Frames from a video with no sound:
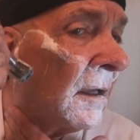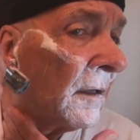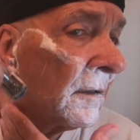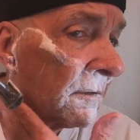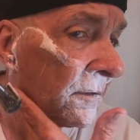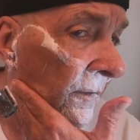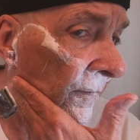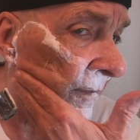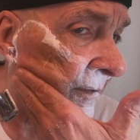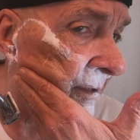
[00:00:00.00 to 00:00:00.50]

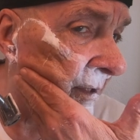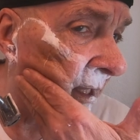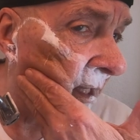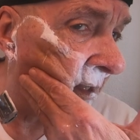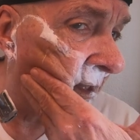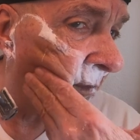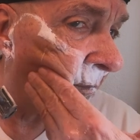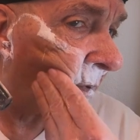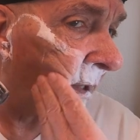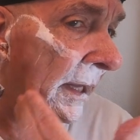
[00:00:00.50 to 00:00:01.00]
So if it's not
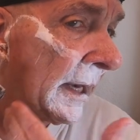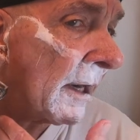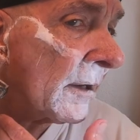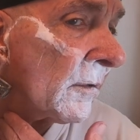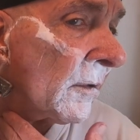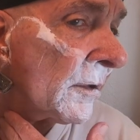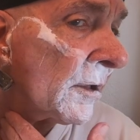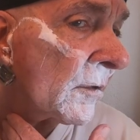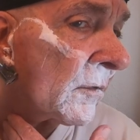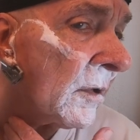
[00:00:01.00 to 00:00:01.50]
the blade, I
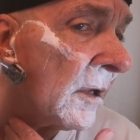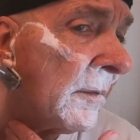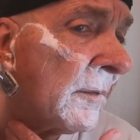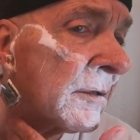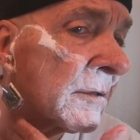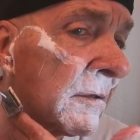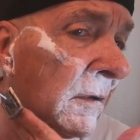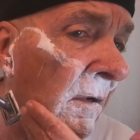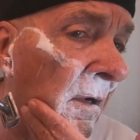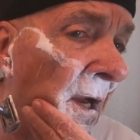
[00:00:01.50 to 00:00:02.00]
know the cream
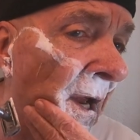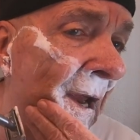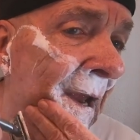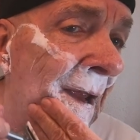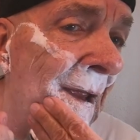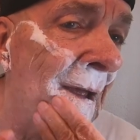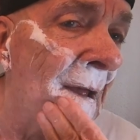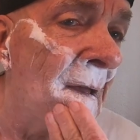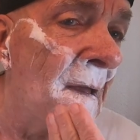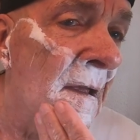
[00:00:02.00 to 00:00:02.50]
is
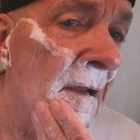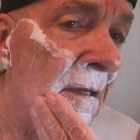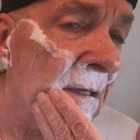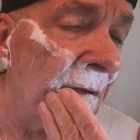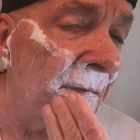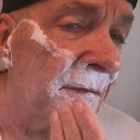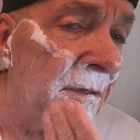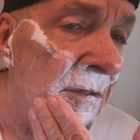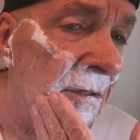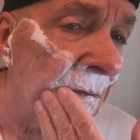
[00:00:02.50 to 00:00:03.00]
okay because
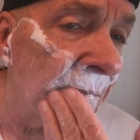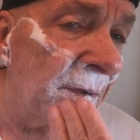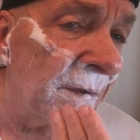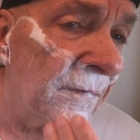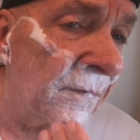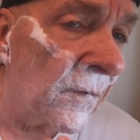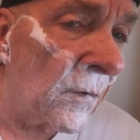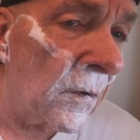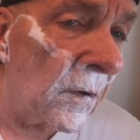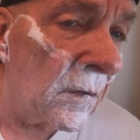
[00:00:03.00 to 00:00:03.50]
I've used it
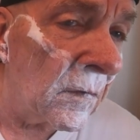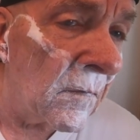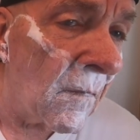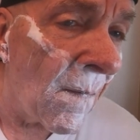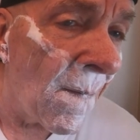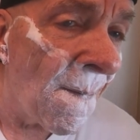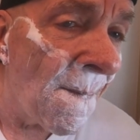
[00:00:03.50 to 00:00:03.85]
before.